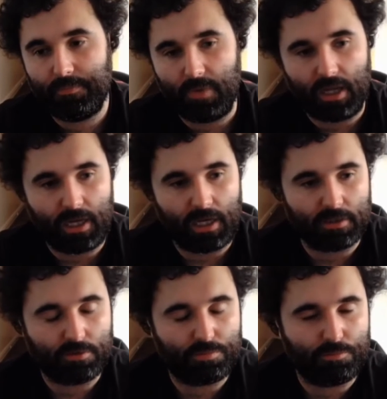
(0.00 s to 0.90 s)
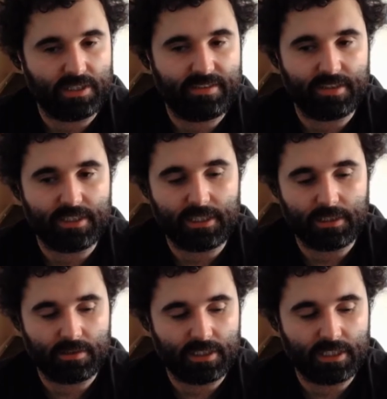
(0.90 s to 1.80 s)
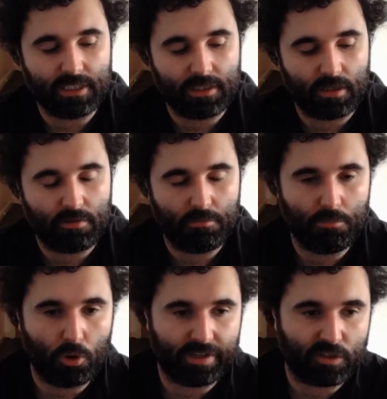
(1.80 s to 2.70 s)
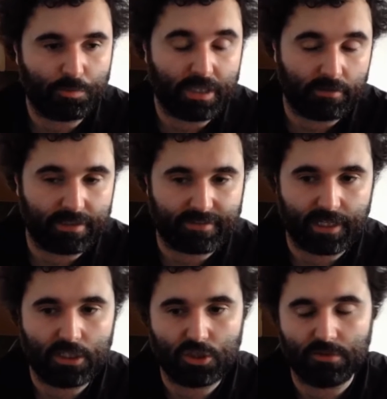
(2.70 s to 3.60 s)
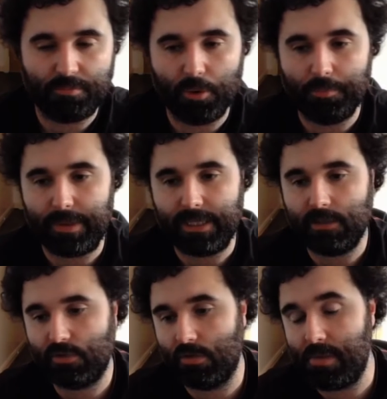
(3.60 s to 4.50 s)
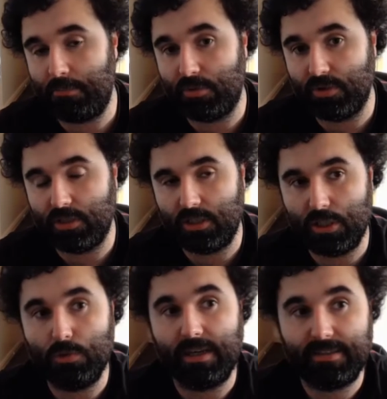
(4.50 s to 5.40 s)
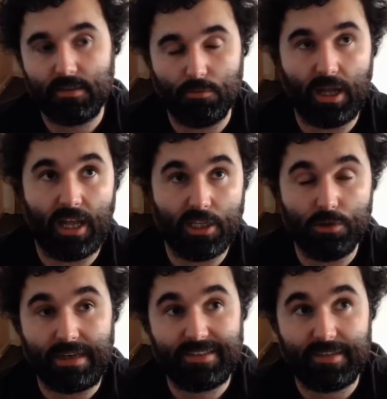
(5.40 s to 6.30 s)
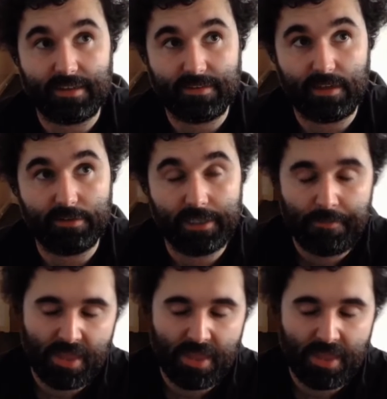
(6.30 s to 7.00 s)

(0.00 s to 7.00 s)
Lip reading: and we see the more inexperienced agent bump into a member of the a US secretary.